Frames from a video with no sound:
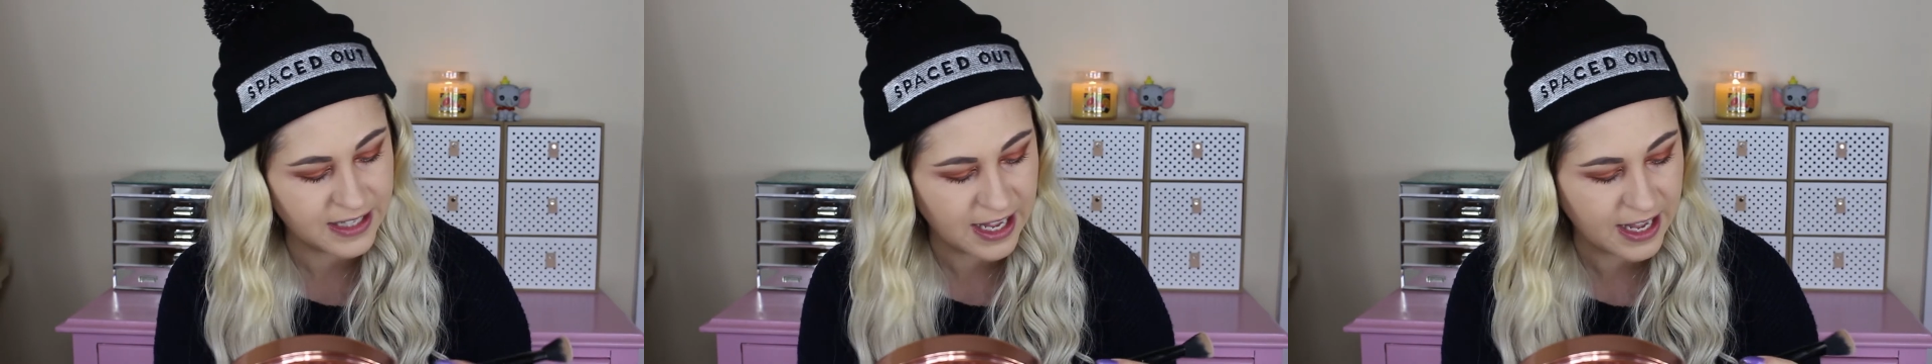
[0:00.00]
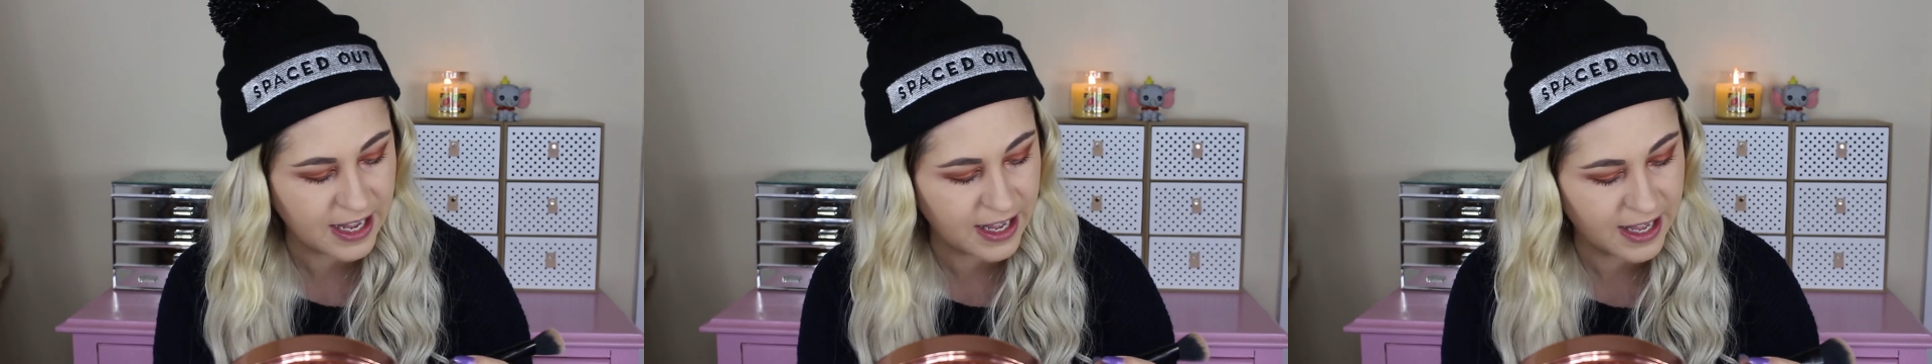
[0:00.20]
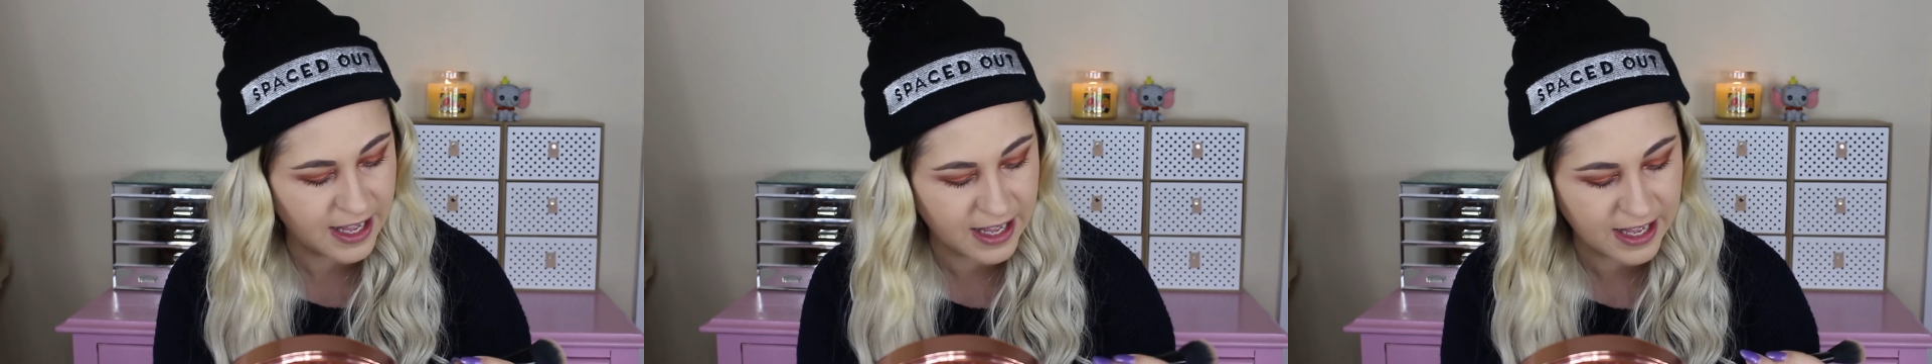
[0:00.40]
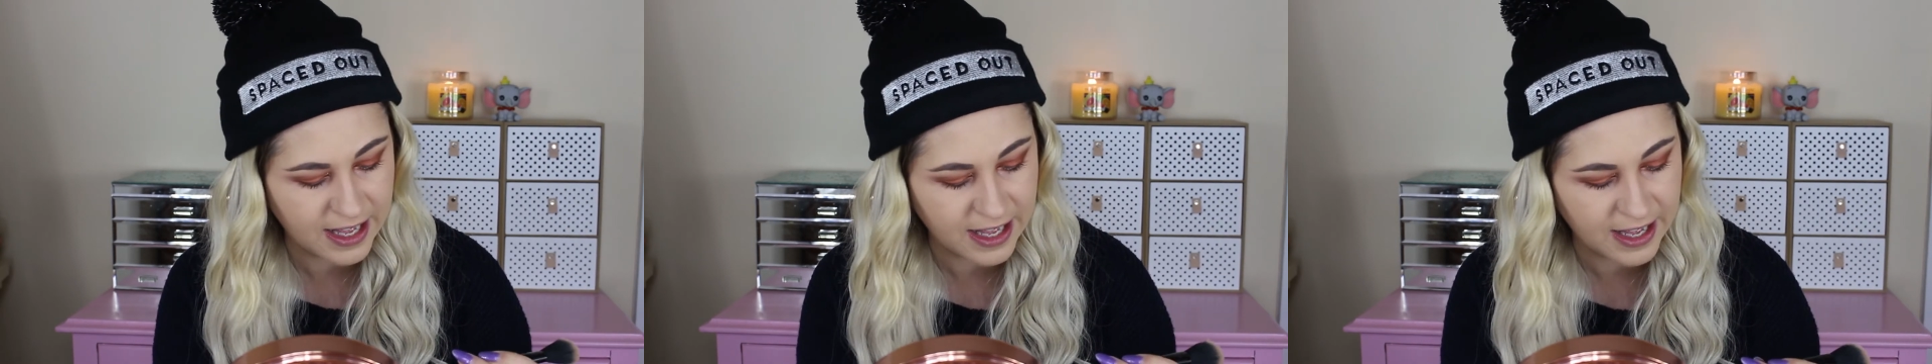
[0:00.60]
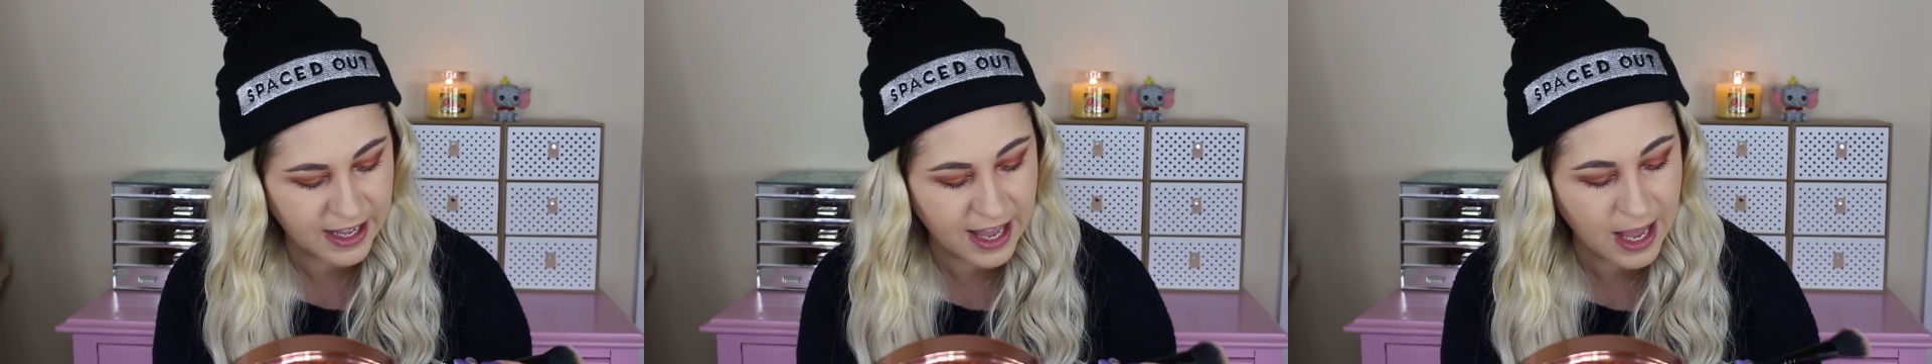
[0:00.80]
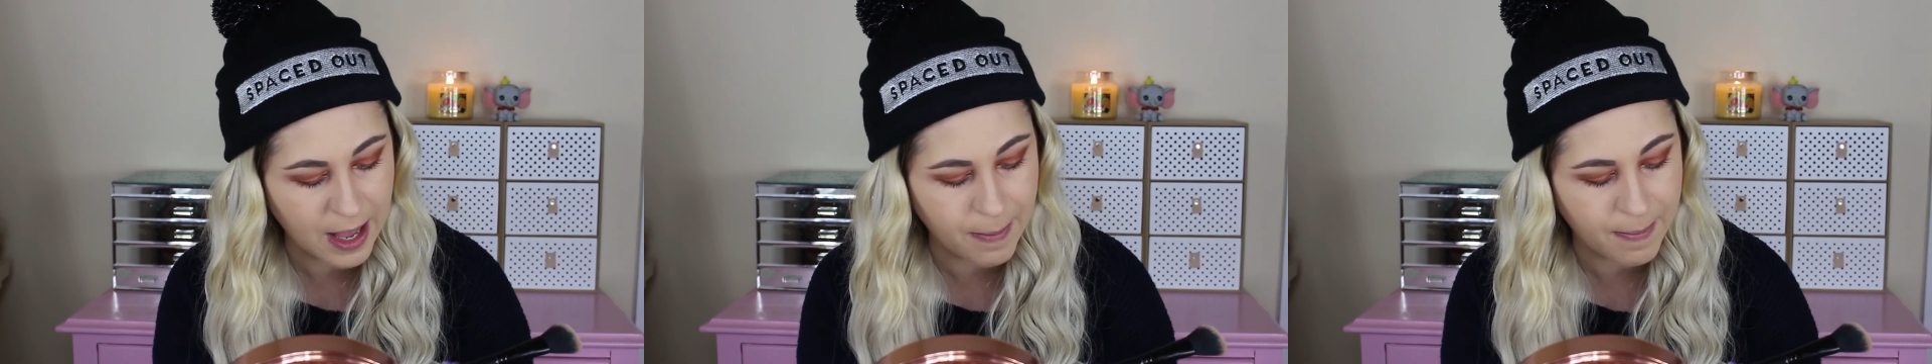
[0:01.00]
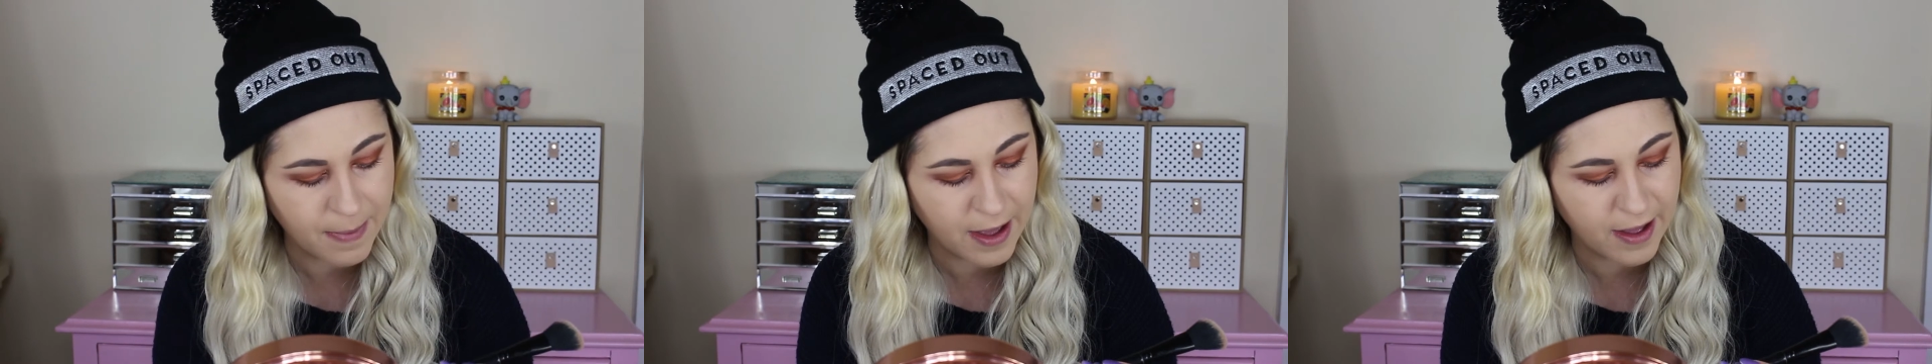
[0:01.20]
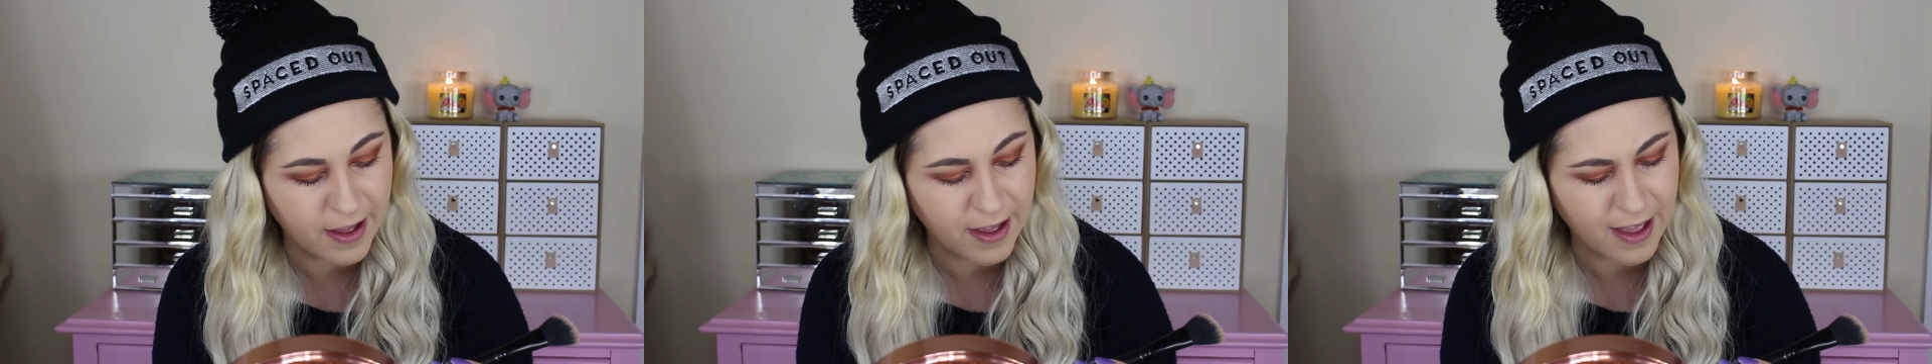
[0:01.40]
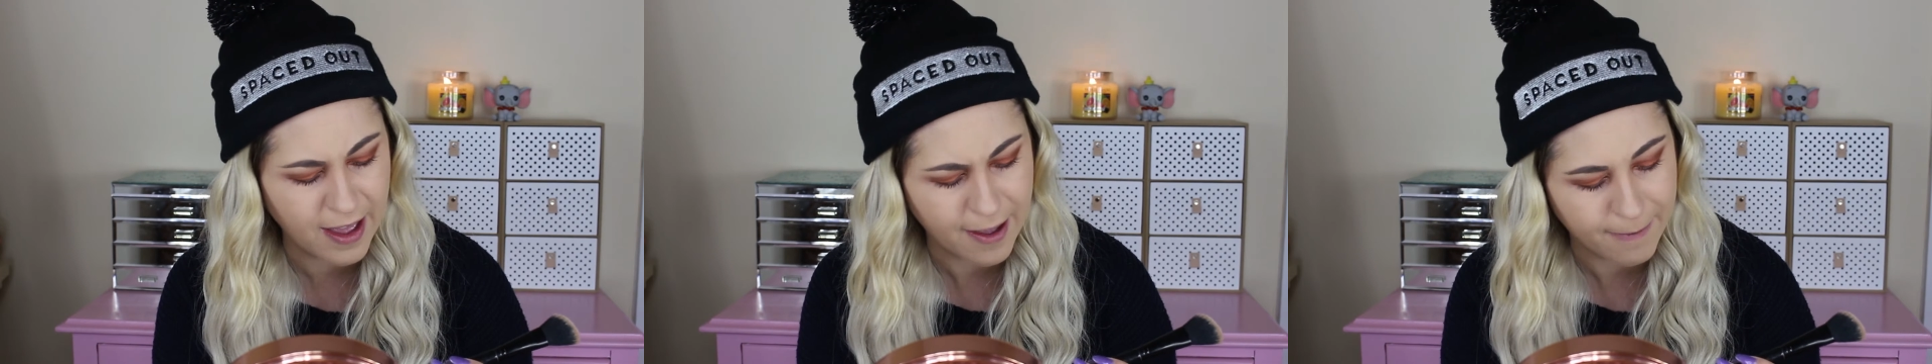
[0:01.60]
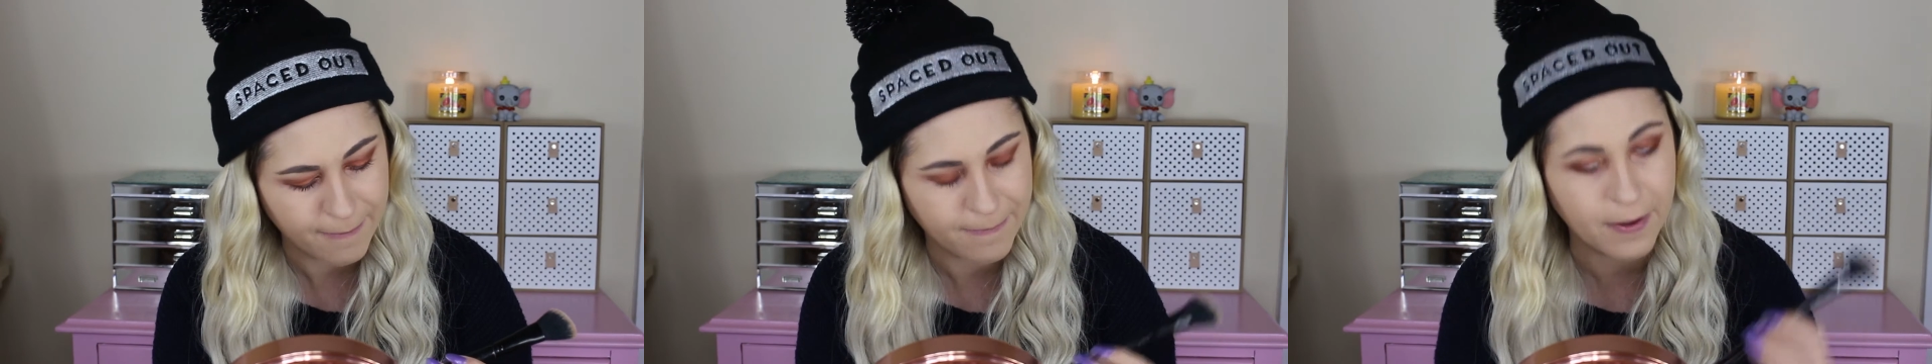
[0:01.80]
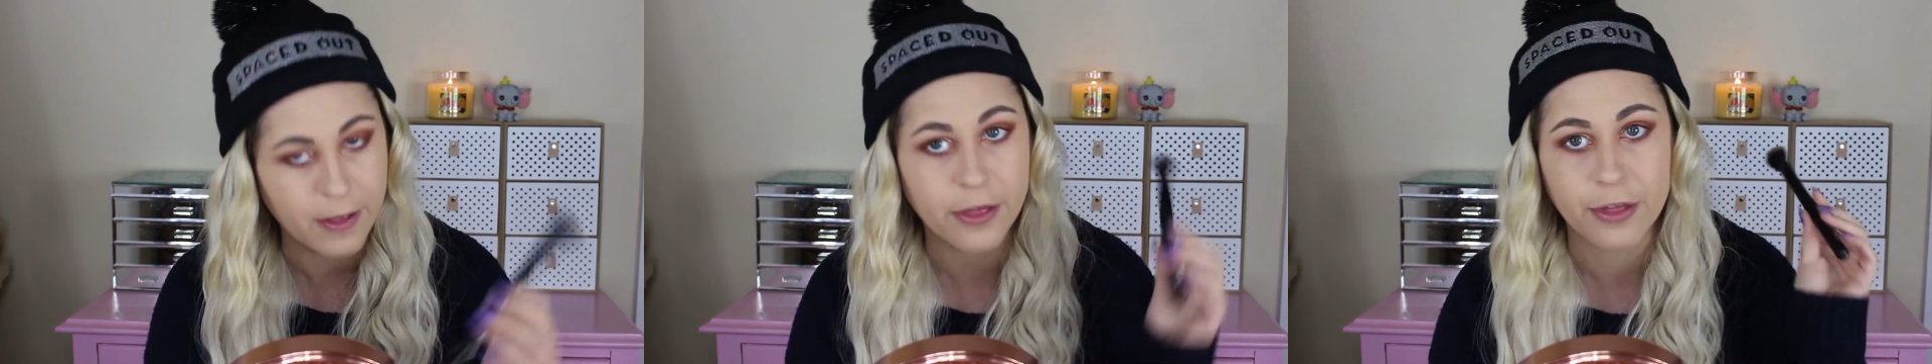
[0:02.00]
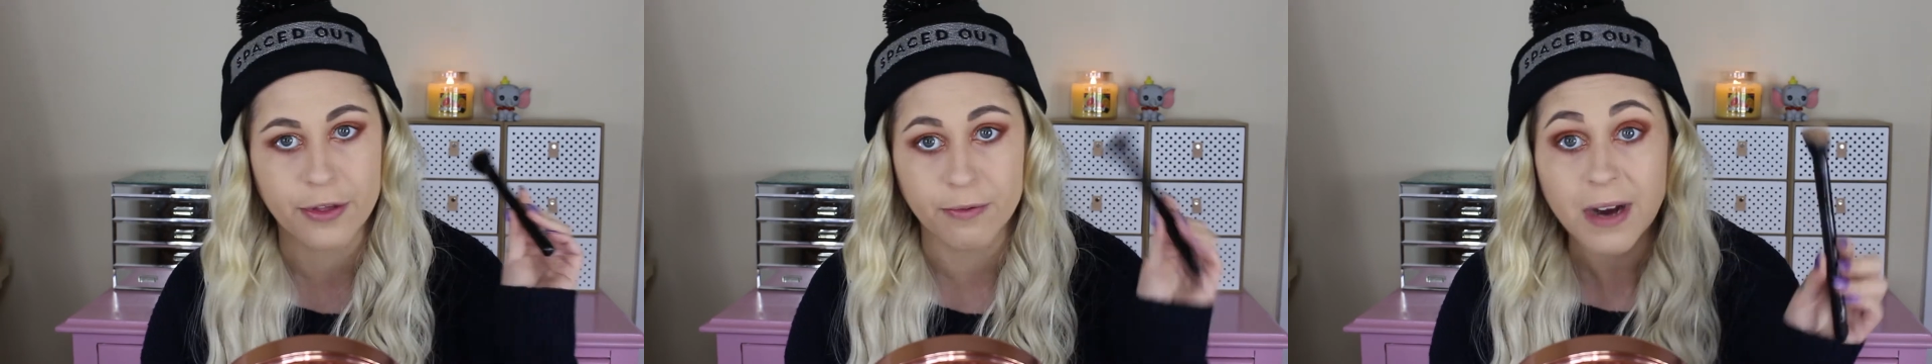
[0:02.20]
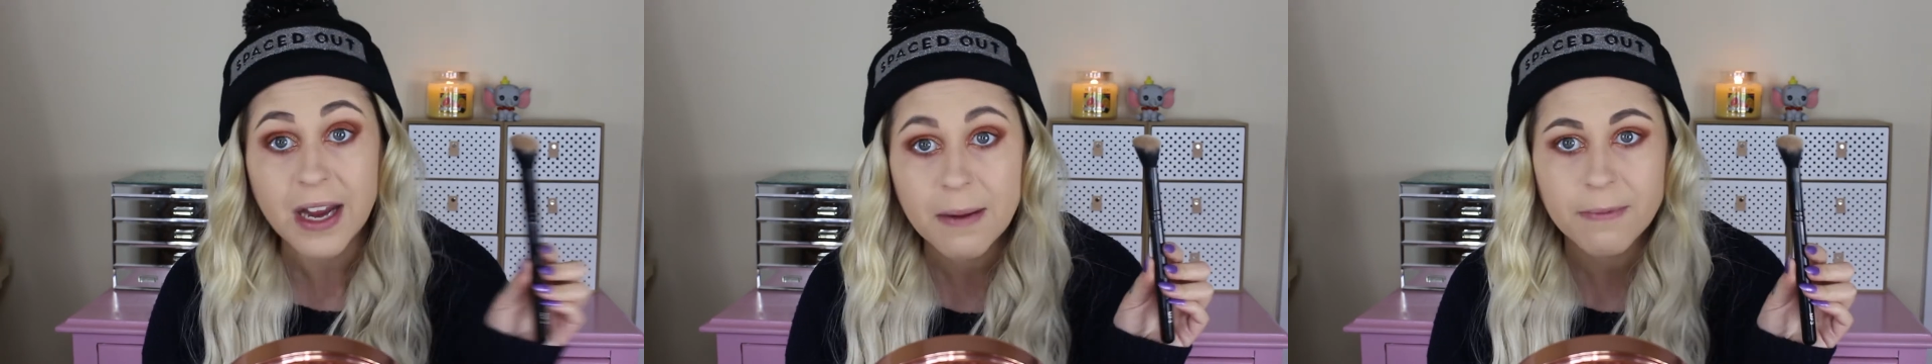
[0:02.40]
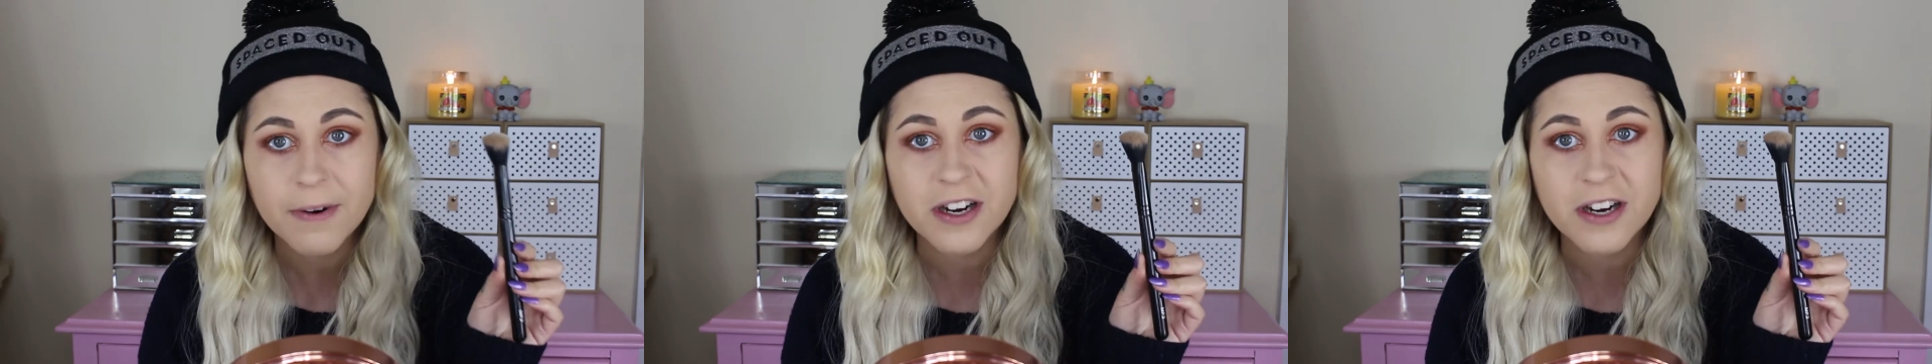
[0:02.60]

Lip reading: MF3